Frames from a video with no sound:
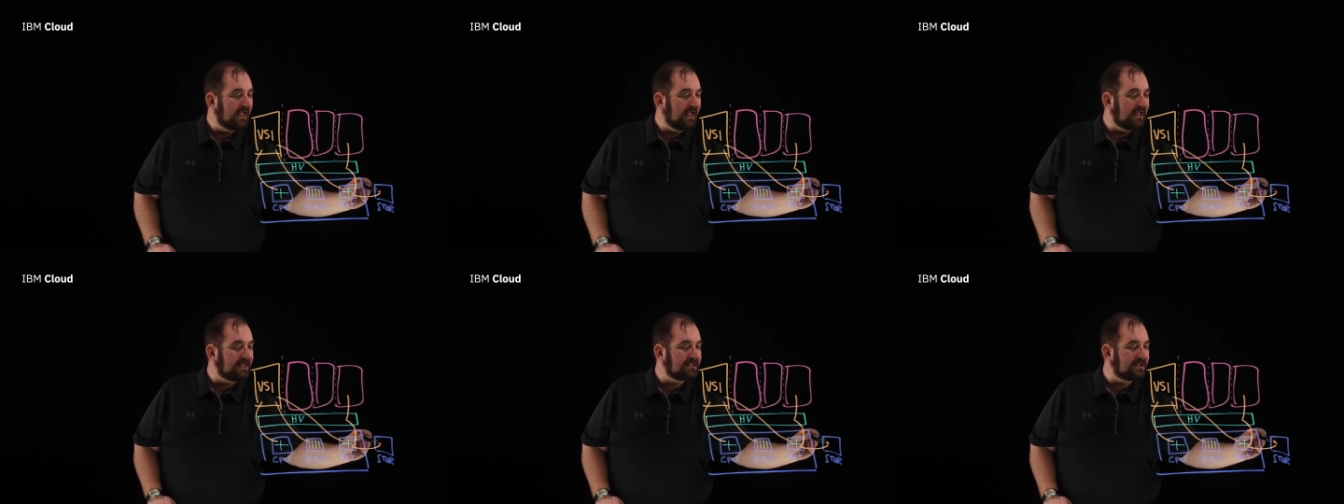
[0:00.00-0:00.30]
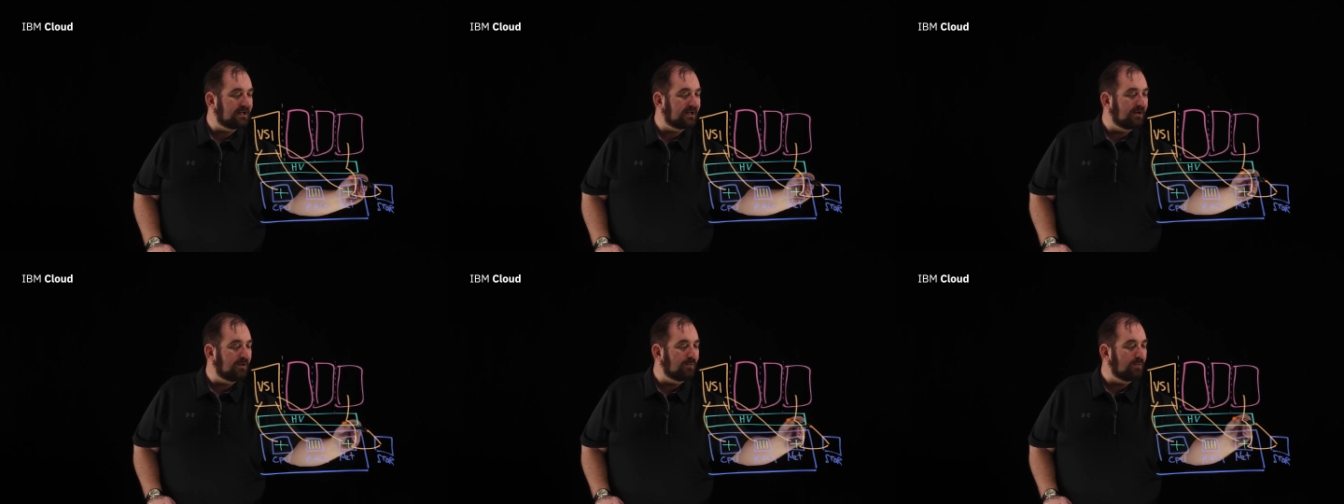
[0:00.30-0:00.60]

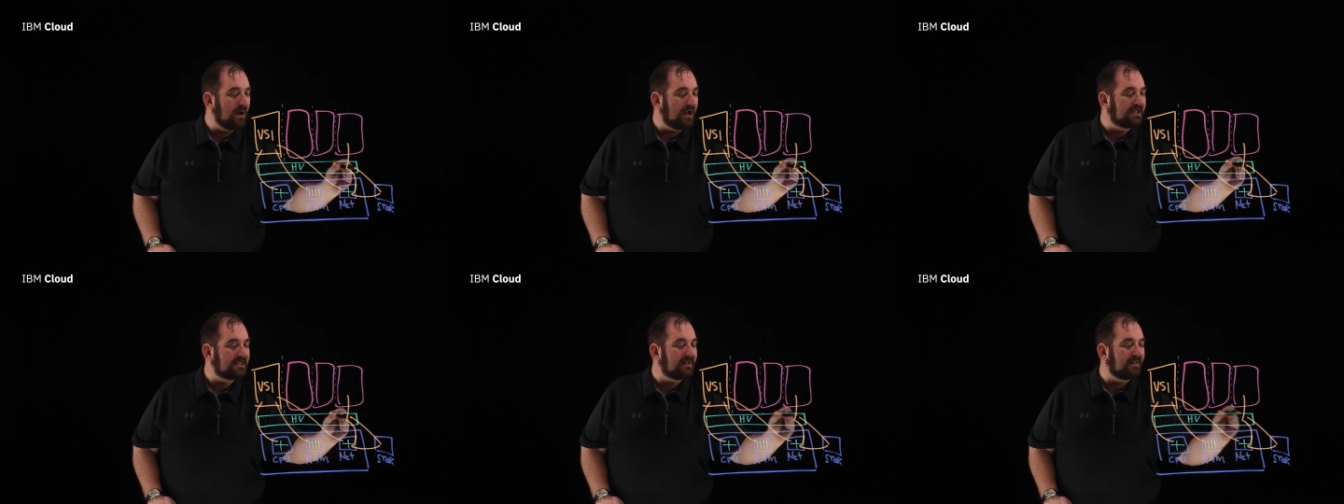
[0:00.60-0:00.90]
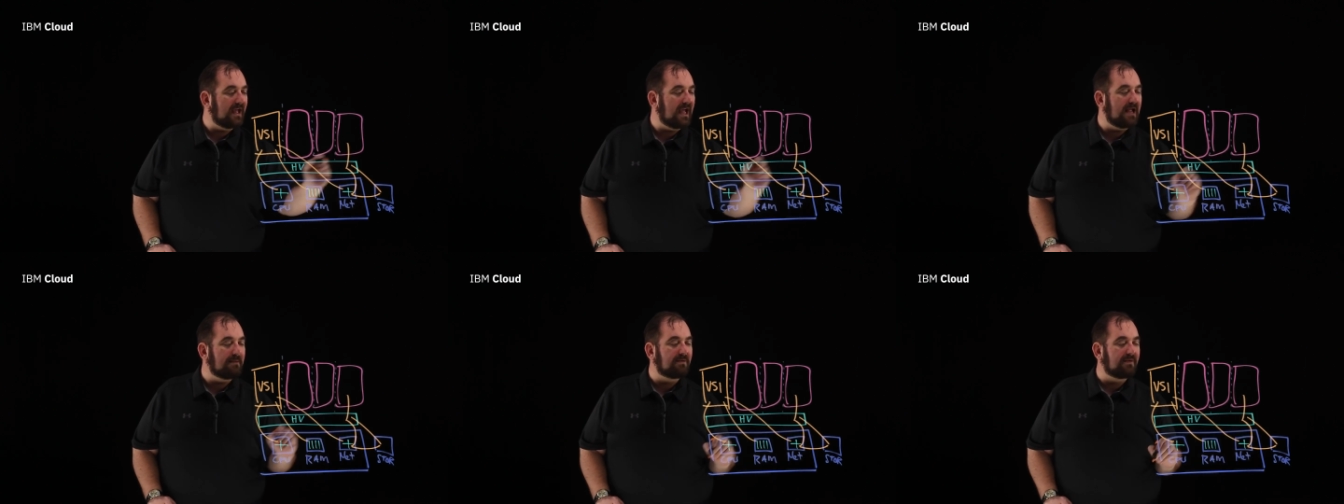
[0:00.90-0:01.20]
It's going to go right to
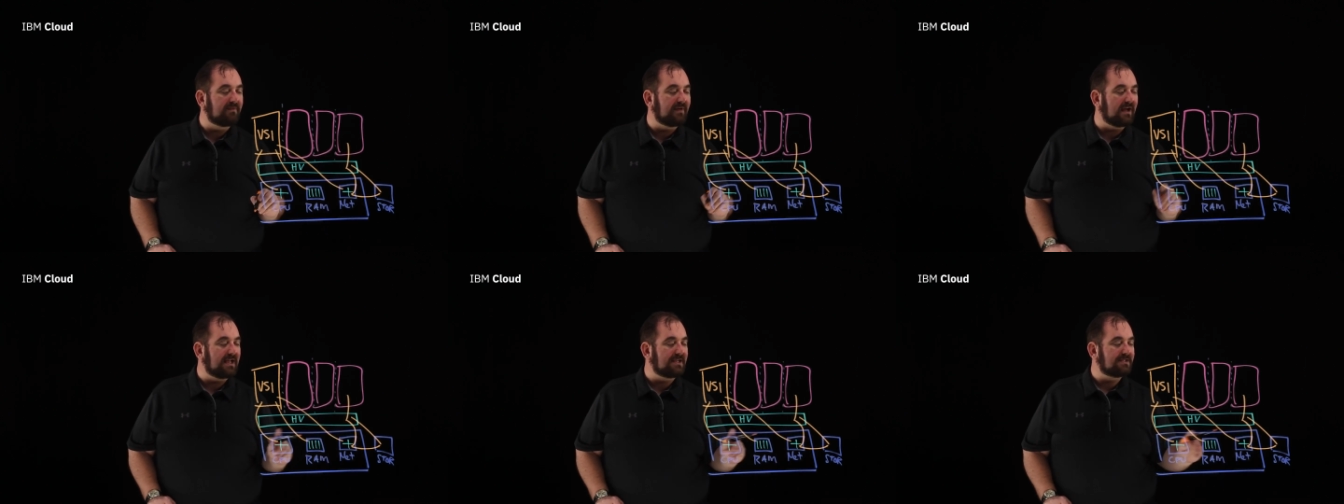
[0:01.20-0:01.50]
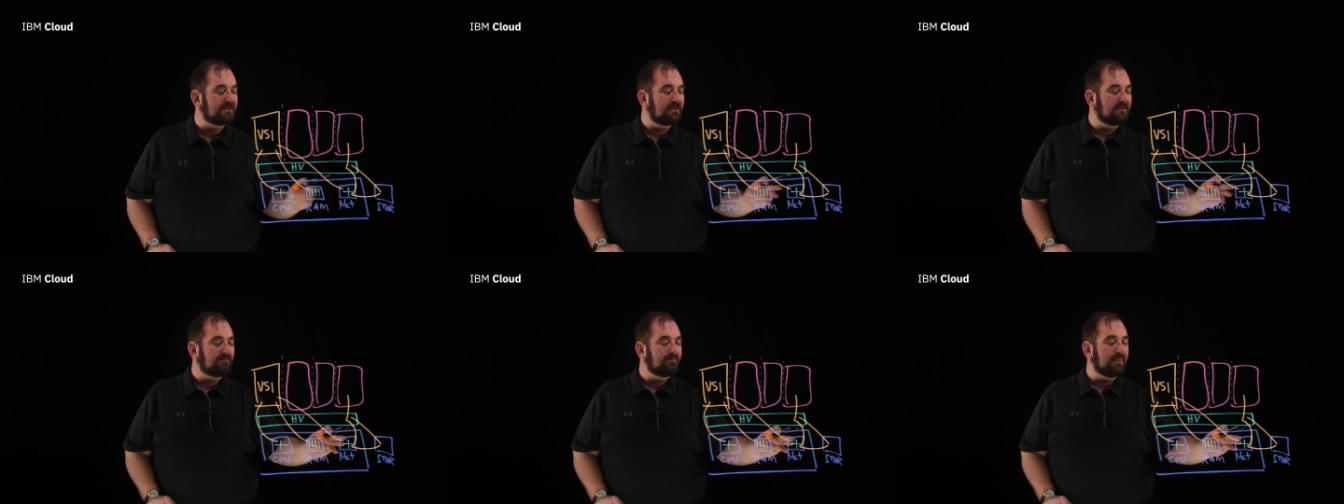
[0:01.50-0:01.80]
the
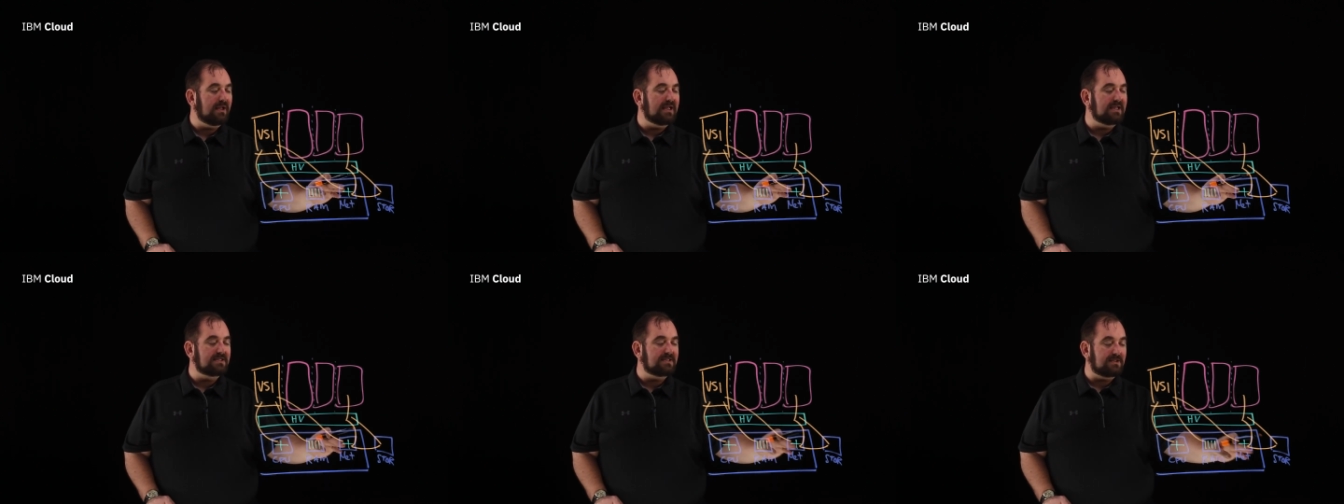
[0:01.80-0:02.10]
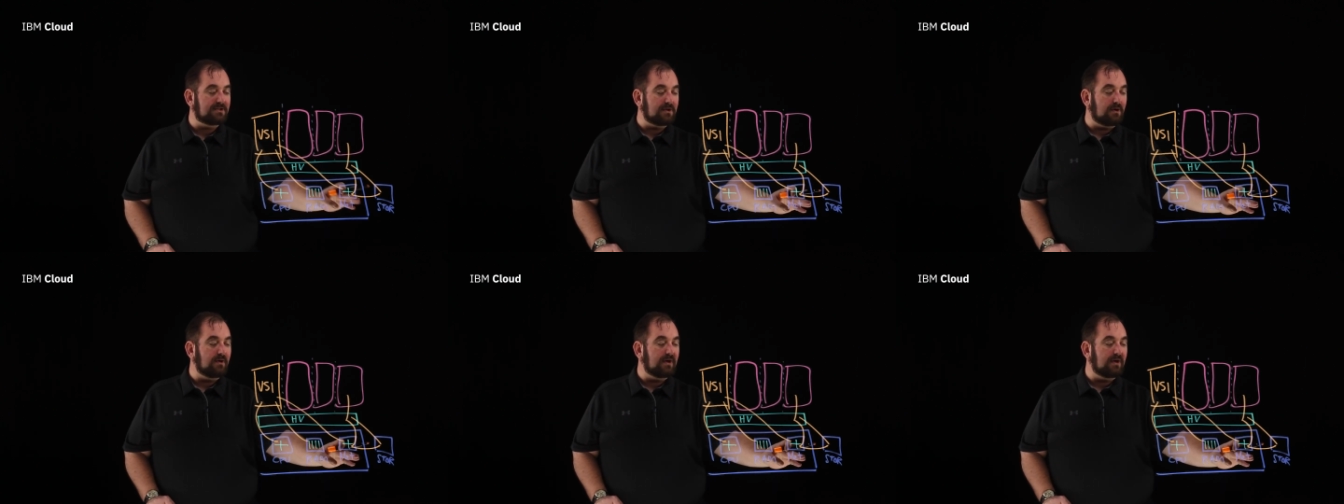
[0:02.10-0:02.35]
hypervisor because it's